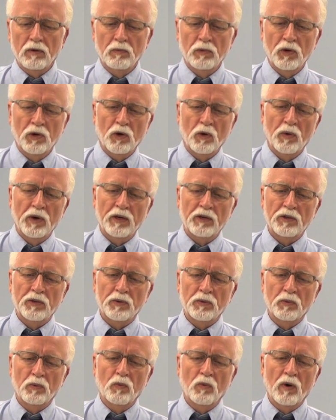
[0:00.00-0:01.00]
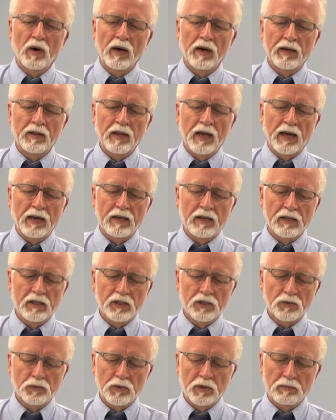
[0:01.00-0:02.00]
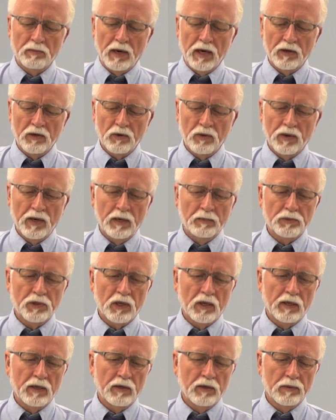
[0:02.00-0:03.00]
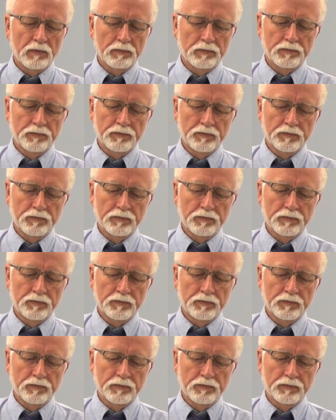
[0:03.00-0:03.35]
we'll go into why that is with microamps later.